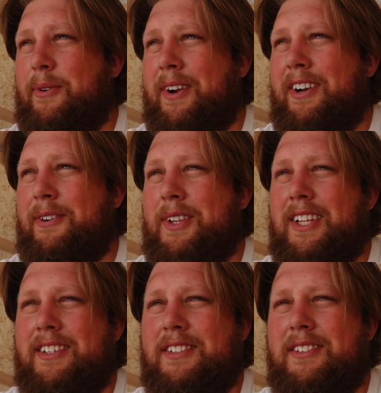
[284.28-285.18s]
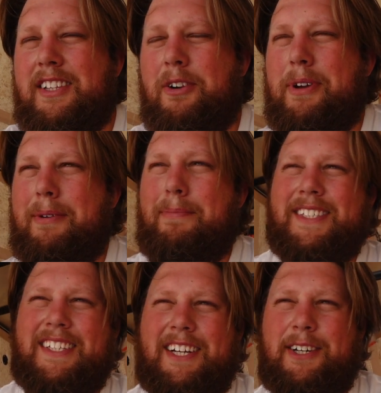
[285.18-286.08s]
We're gonna do a little, little bit of
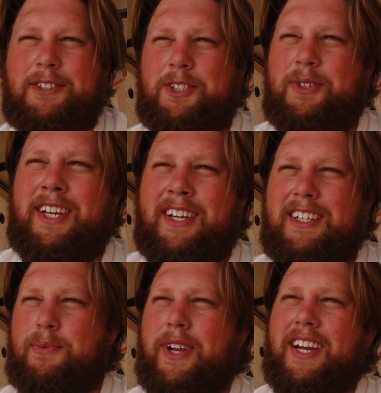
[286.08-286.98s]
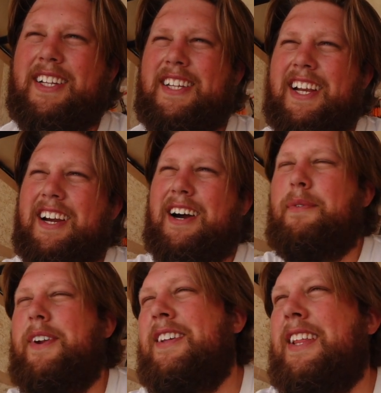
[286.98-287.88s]
Buscadero shooting because we gotta take off
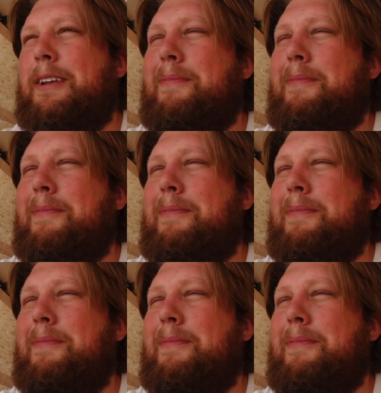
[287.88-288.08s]
here in like